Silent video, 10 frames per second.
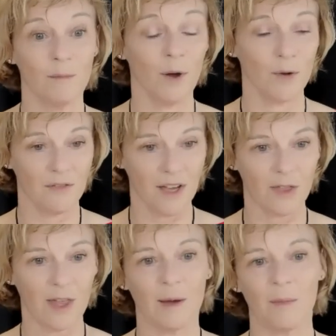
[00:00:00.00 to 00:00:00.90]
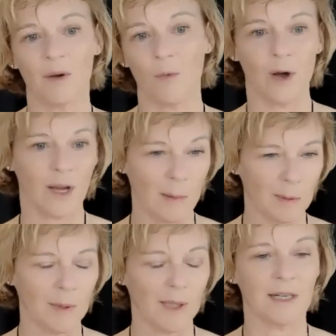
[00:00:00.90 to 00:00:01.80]
motivate them and what
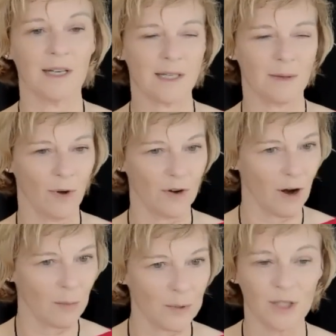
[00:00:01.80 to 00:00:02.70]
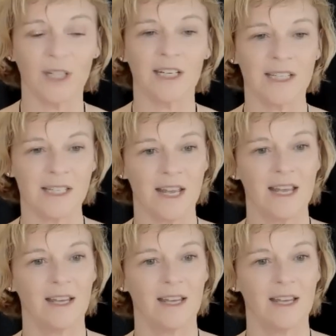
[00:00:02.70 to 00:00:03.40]
capabilities and what opportunities